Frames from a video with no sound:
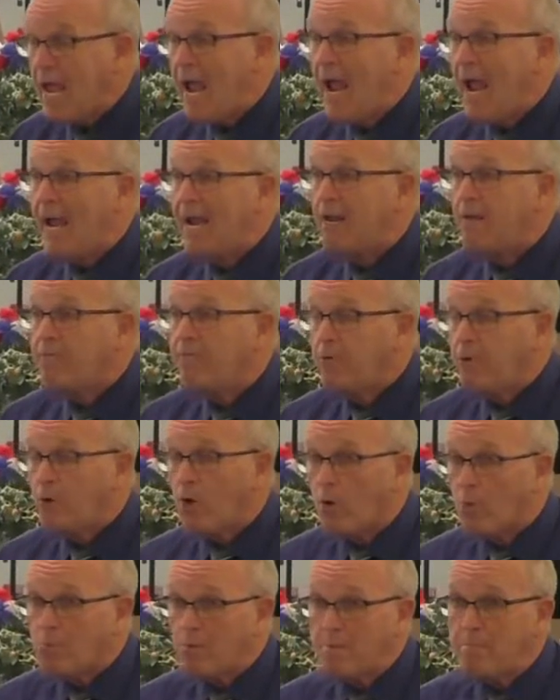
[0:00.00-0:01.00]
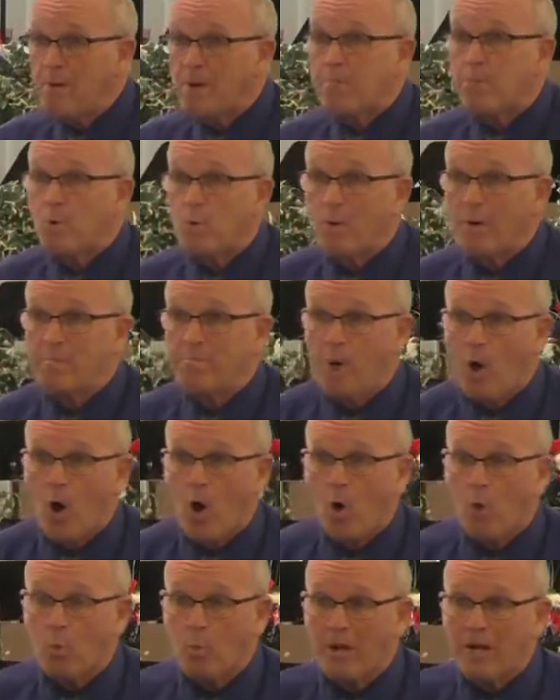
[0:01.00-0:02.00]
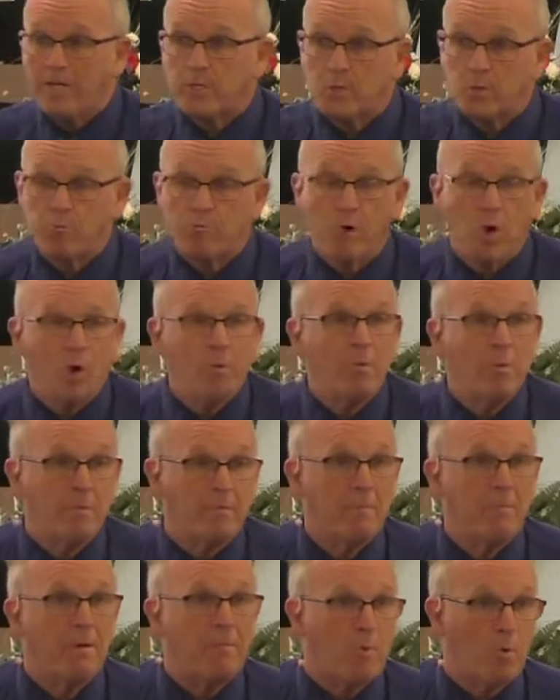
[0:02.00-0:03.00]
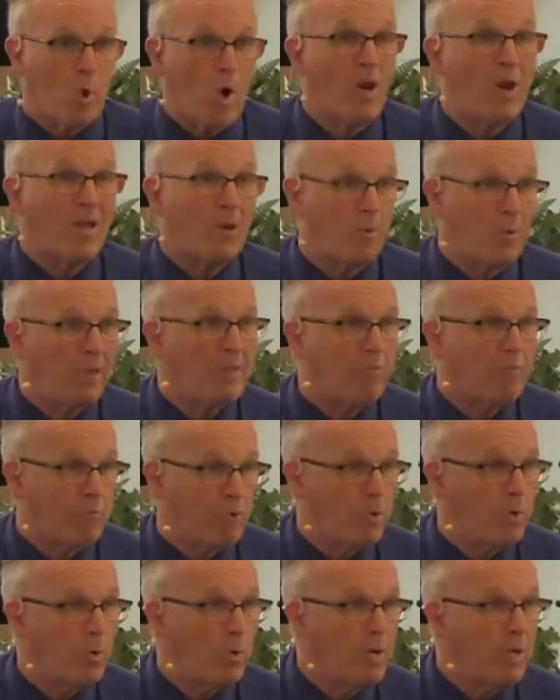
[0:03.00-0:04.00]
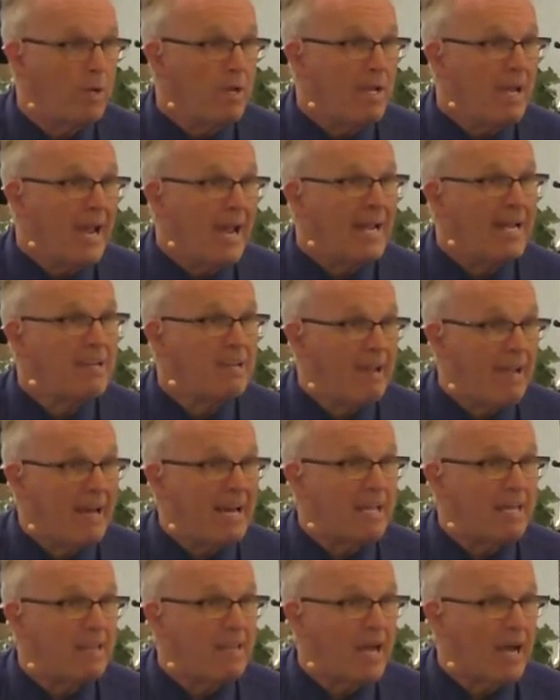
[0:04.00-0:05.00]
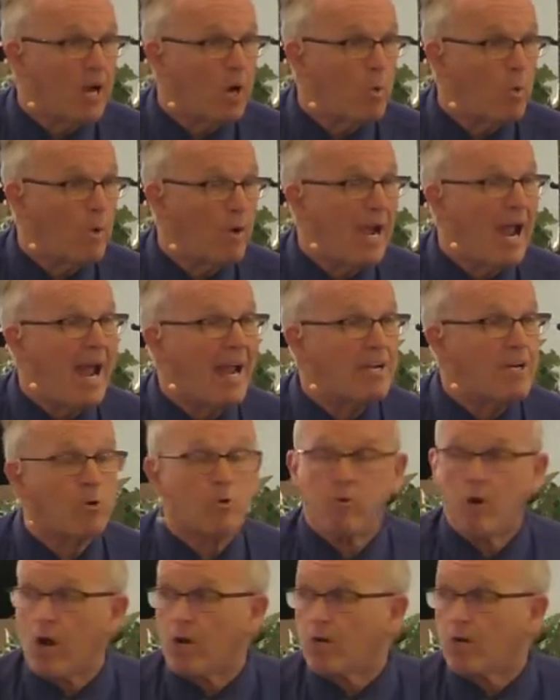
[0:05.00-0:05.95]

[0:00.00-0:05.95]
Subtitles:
And if you don't remember, when Paul went to Rome, you remember all he went through in getting there, where he had to cross